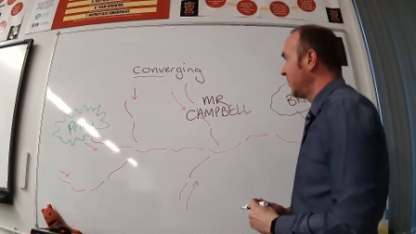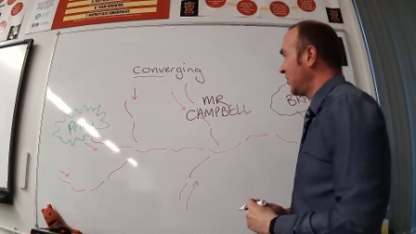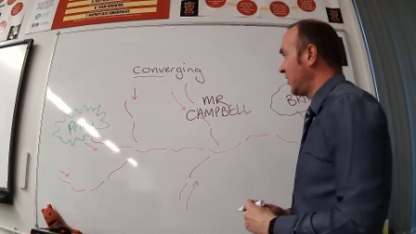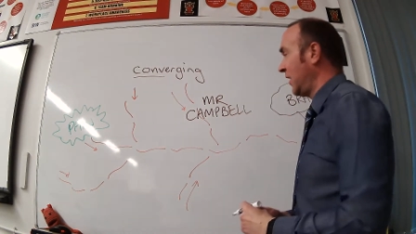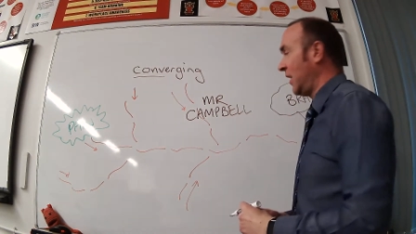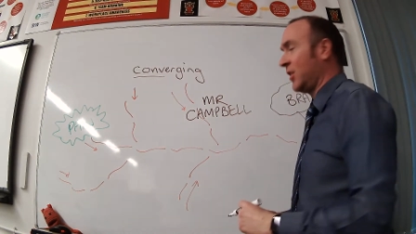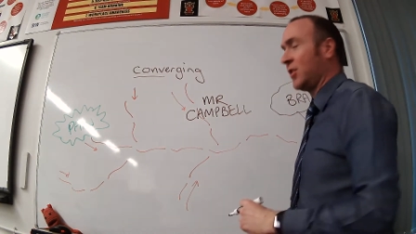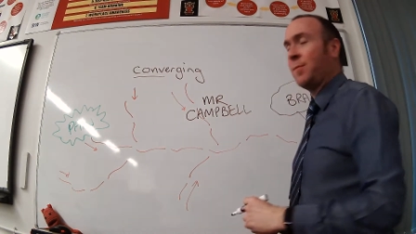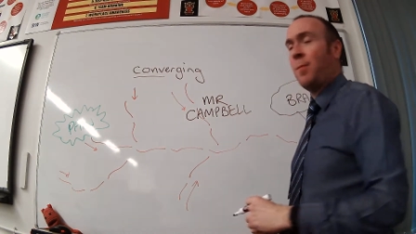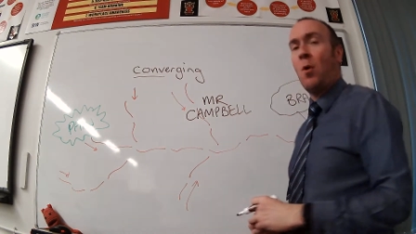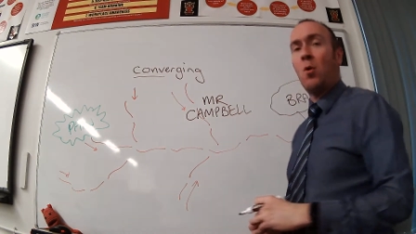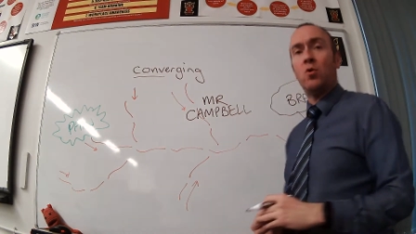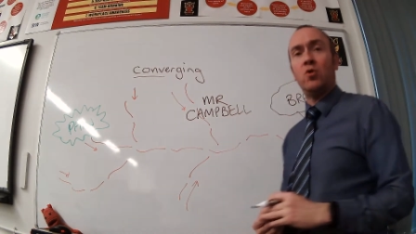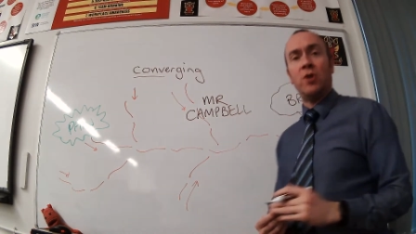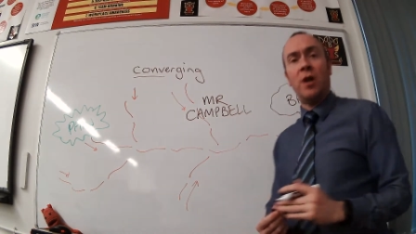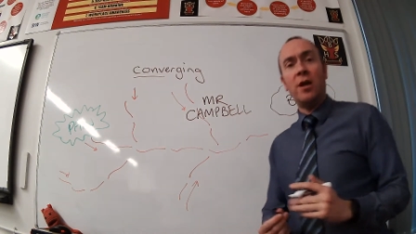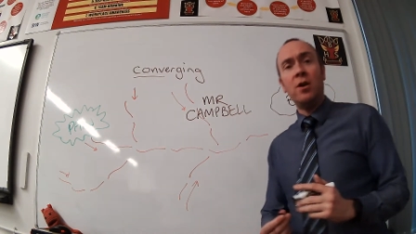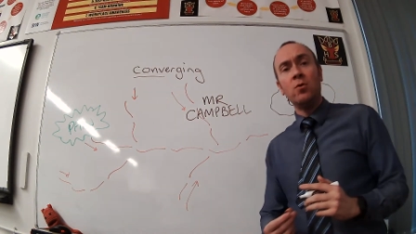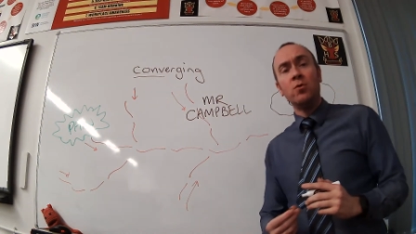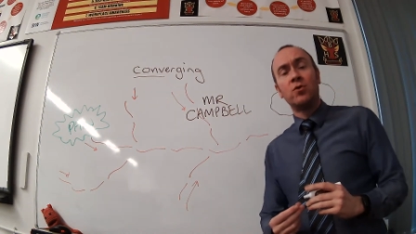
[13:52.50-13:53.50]
a small
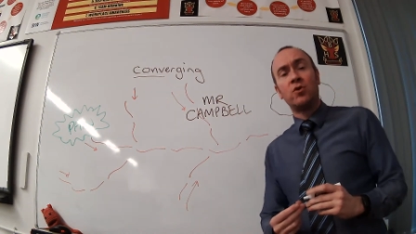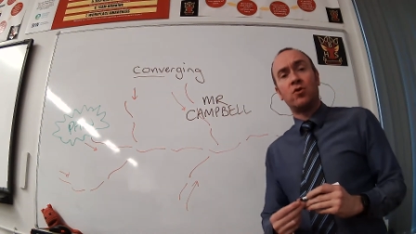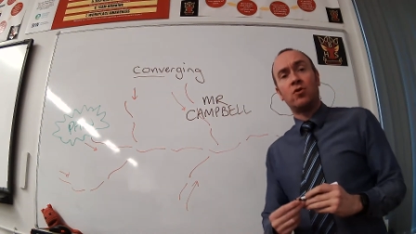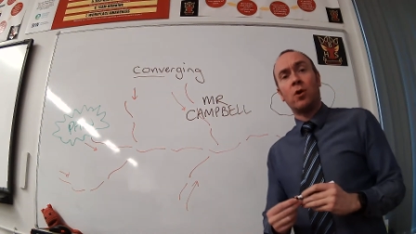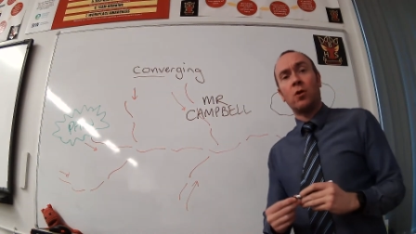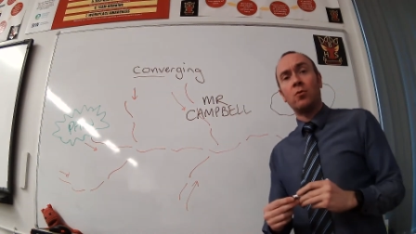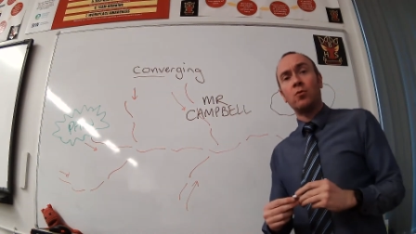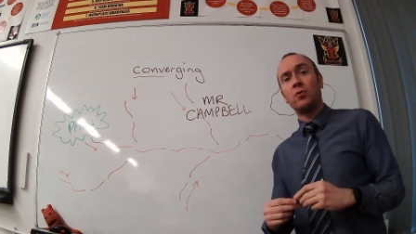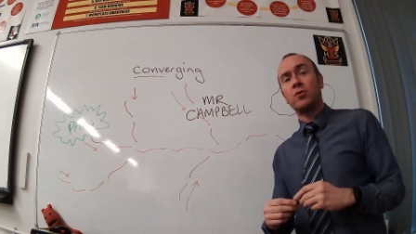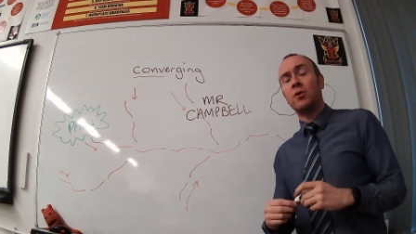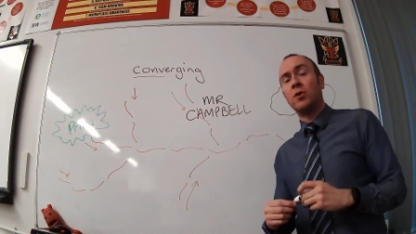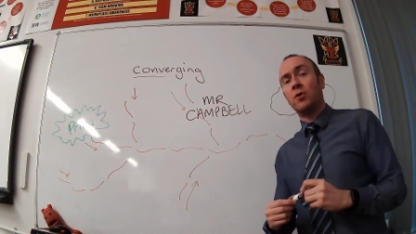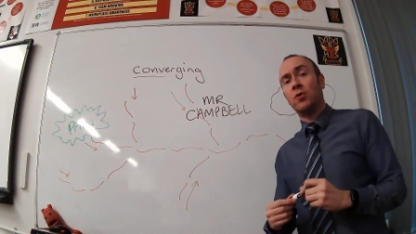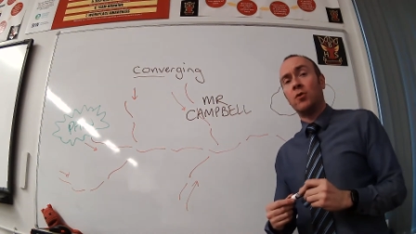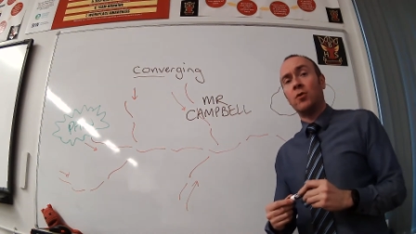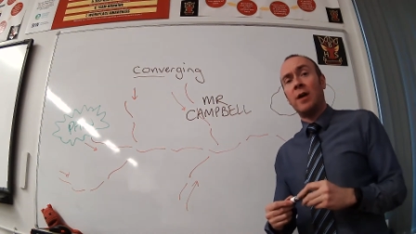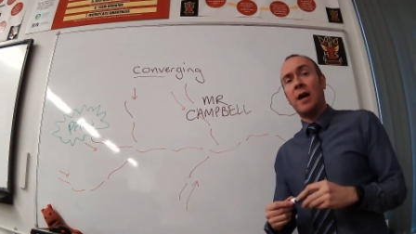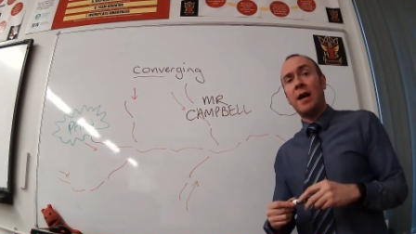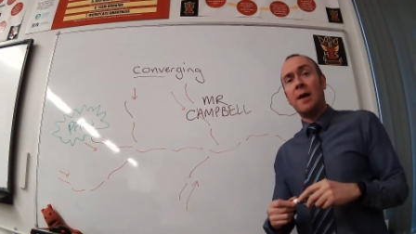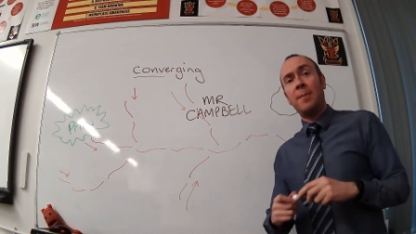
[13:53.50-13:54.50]
child struggles to do
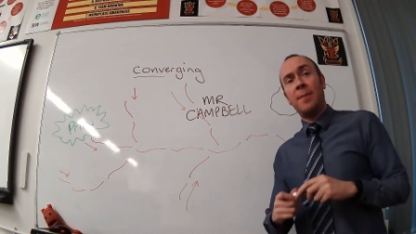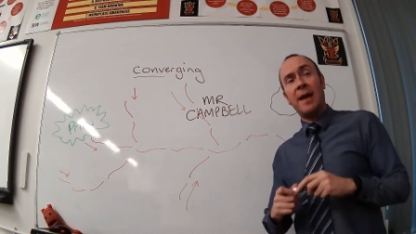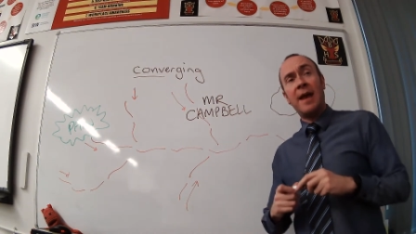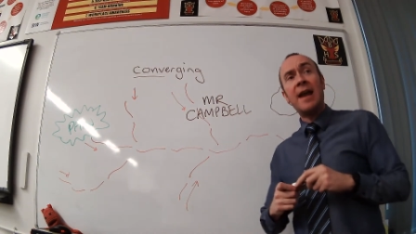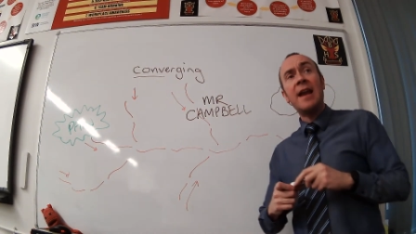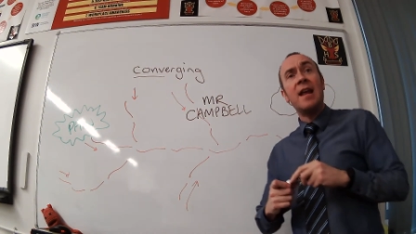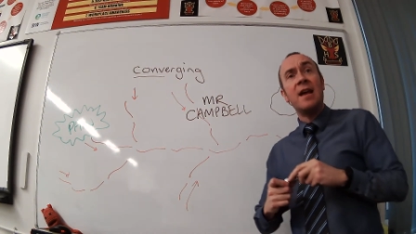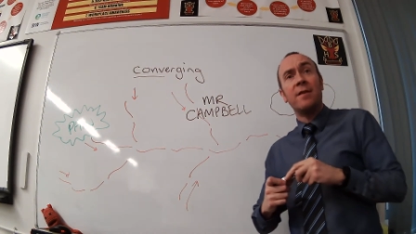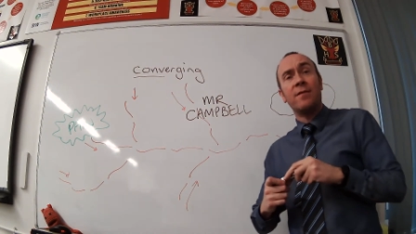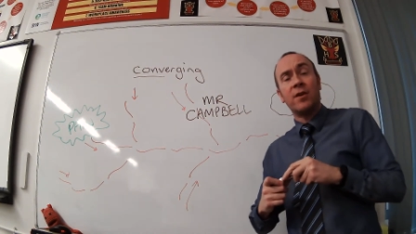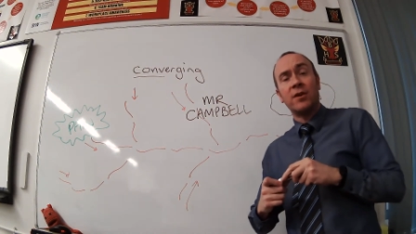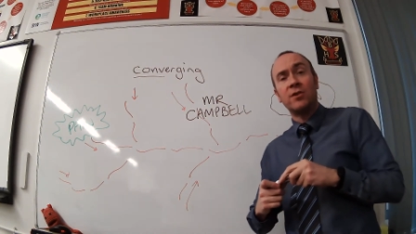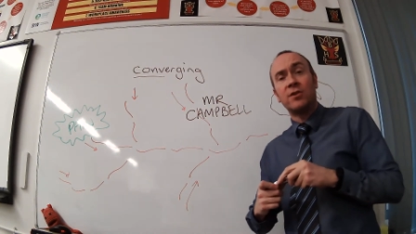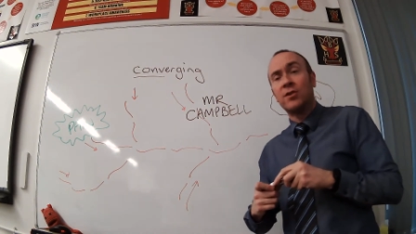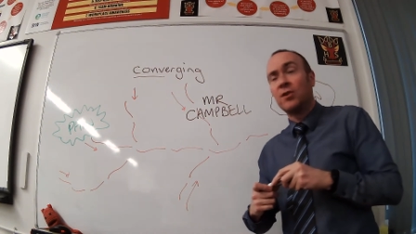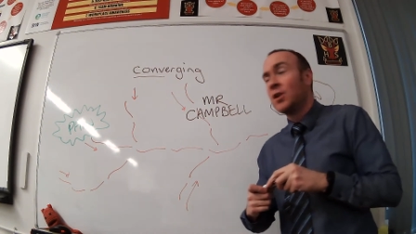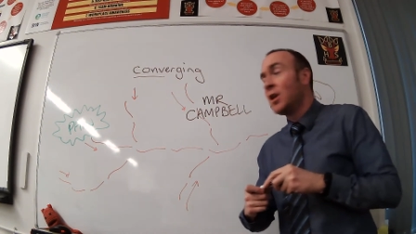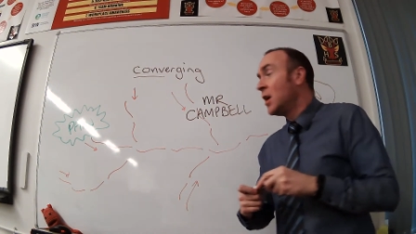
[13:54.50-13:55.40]
that, but any of us